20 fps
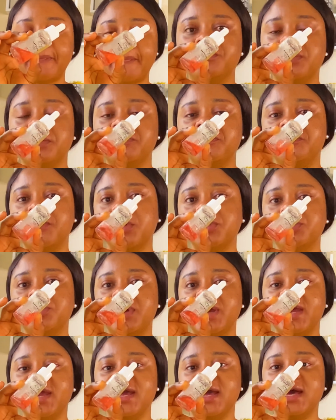
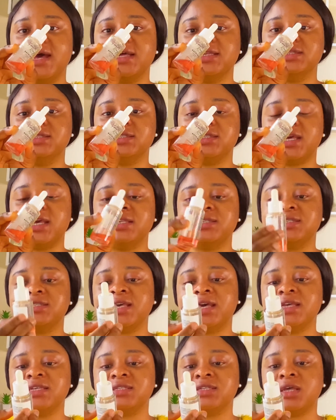and it
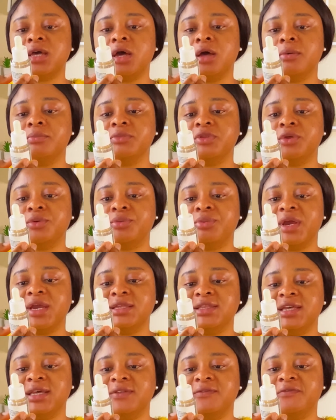says the
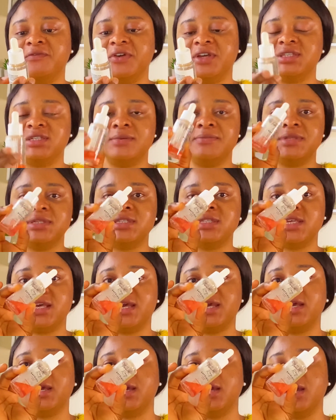Radiate Vitamin
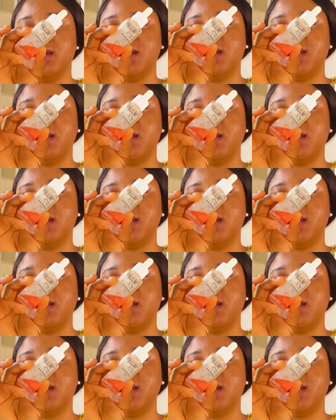C